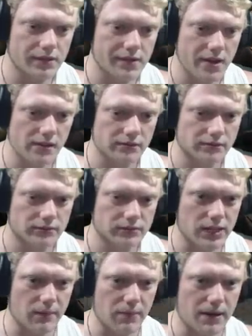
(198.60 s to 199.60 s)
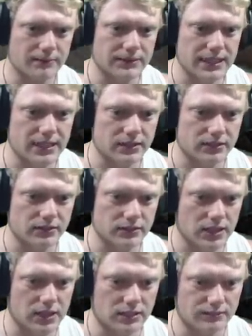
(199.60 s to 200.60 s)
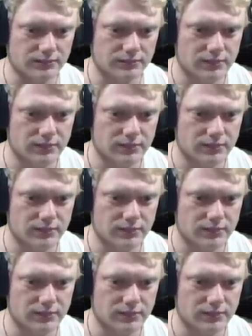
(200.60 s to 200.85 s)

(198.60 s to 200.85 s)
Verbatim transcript: so down? Yep, bombs down. Um,